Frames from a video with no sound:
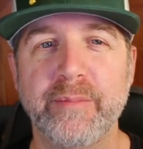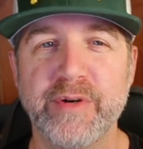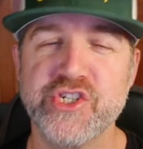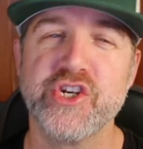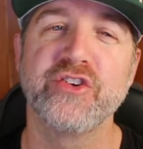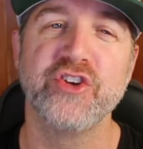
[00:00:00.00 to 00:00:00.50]
But
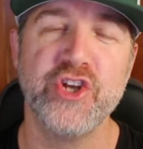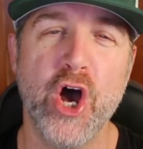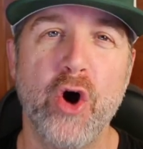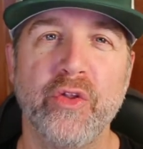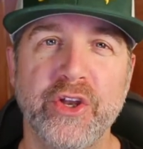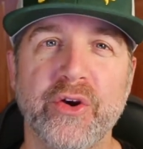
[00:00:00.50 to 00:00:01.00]
just
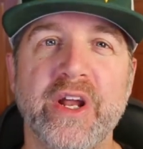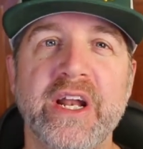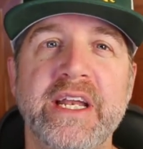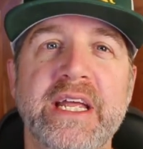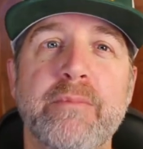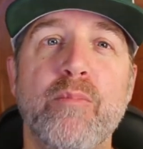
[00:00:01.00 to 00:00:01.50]
know that you're going to
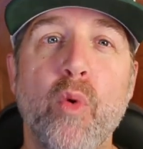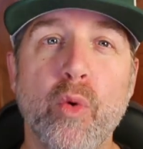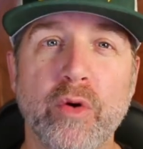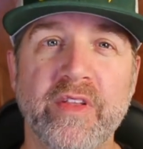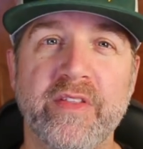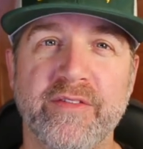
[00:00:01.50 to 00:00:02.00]
need more
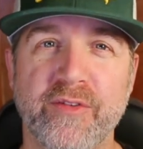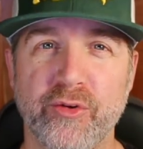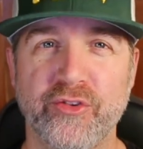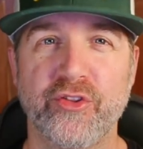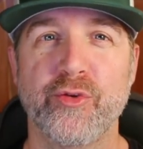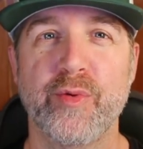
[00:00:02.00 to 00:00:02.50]
than the
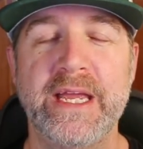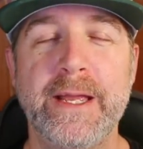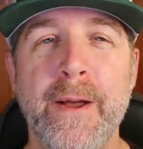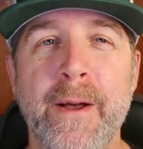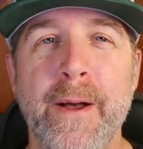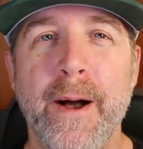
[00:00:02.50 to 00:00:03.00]
first three
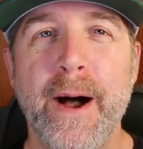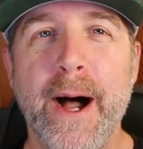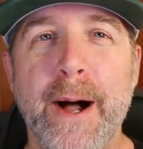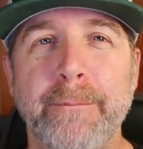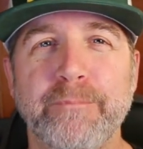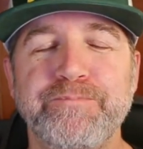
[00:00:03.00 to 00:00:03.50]

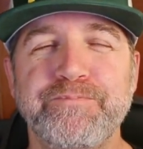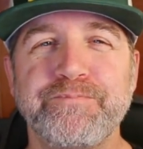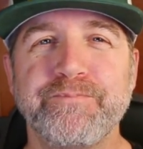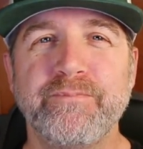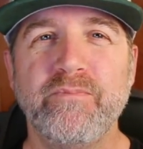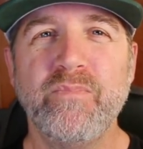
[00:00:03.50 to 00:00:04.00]
um,
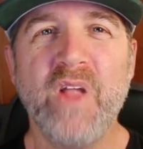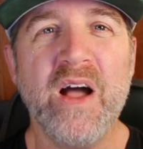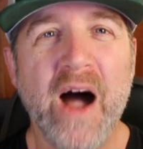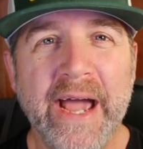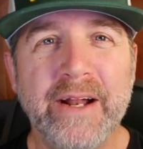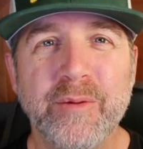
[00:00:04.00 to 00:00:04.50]

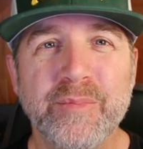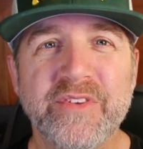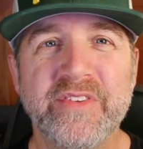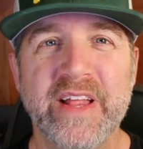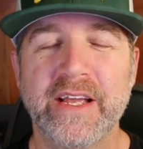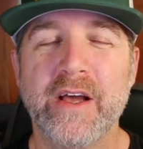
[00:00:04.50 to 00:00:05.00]
items
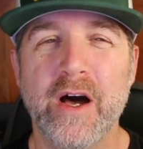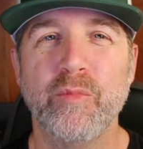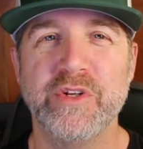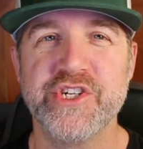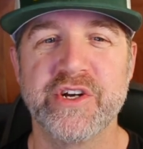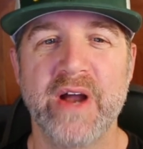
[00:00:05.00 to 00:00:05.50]
that come
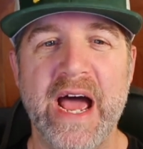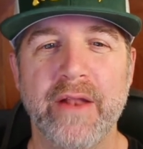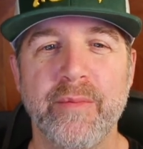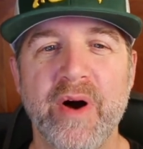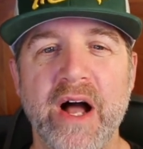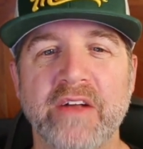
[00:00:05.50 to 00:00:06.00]
with Jira out of the
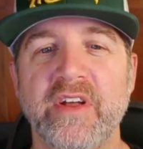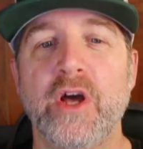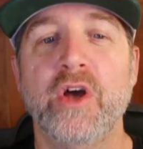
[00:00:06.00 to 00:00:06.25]
box.